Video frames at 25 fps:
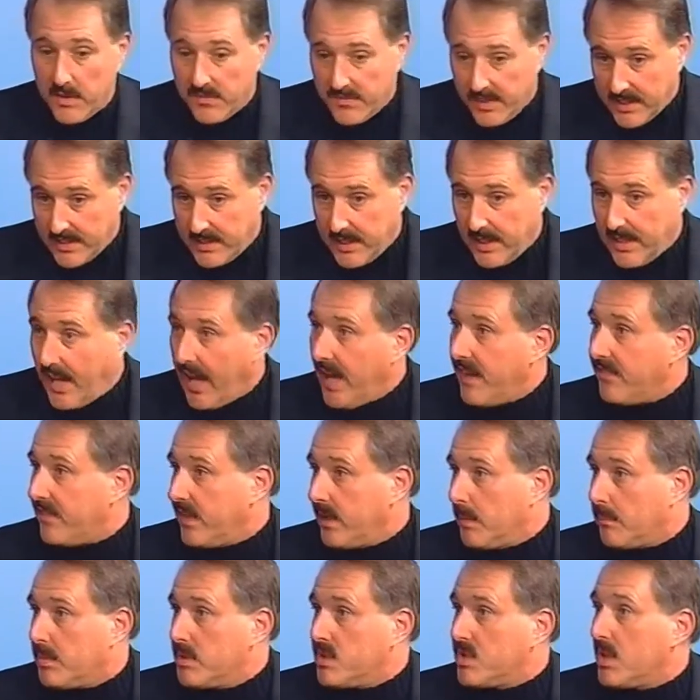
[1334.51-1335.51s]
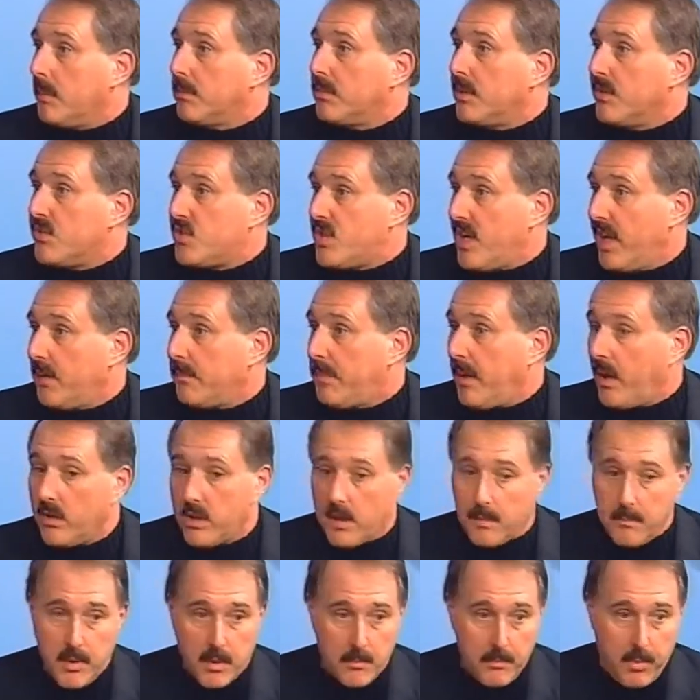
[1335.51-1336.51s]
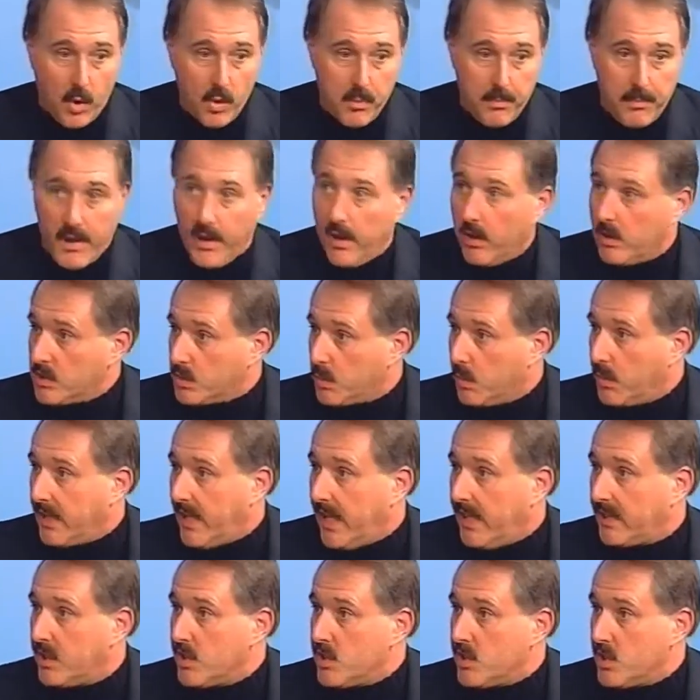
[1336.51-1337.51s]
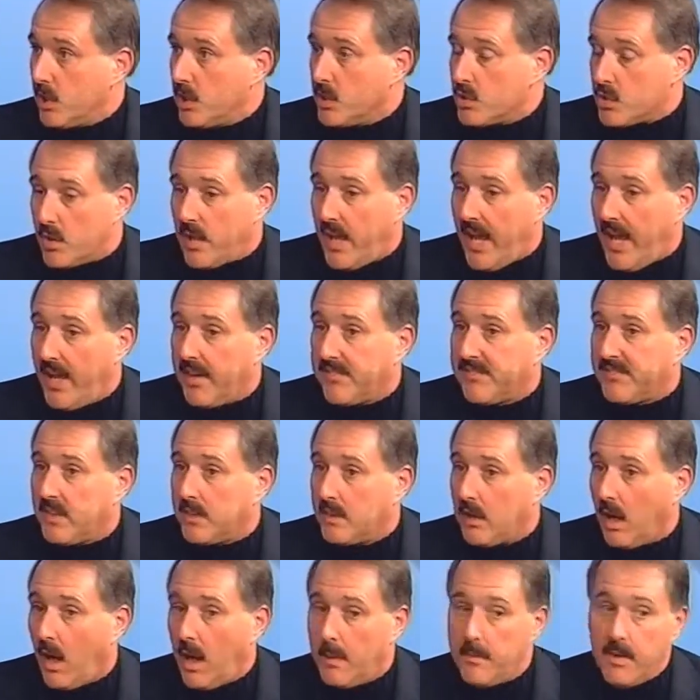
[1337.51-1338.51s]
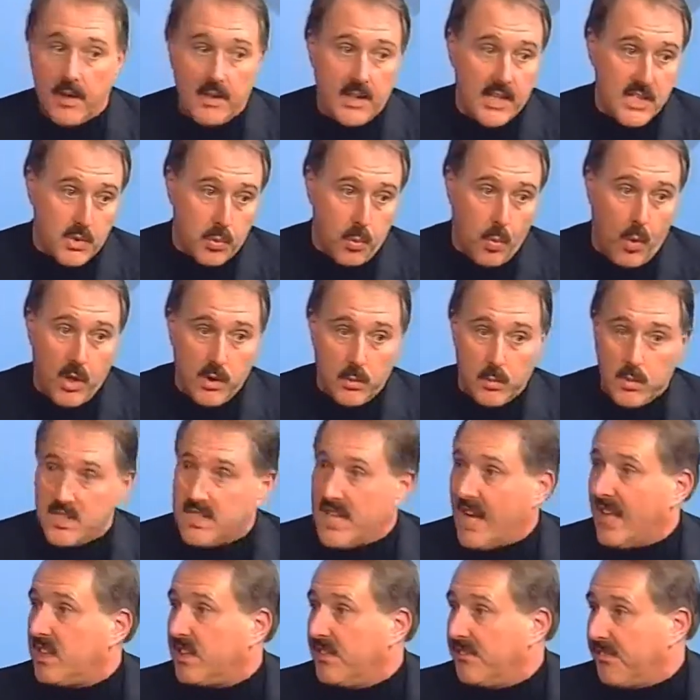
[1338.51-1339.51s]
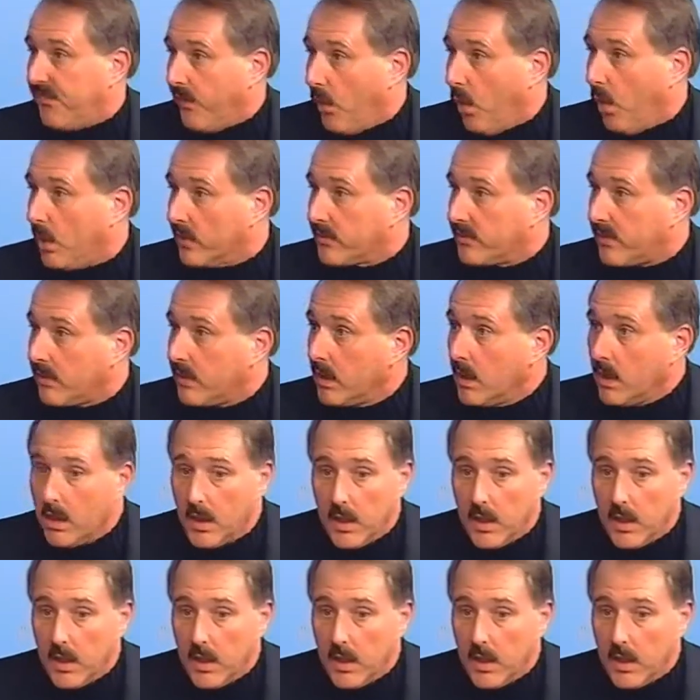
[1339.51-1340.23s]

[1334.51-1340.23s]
If they did have the presumptive shared parenting bill, both parents would get the children half the time, unless one was at default.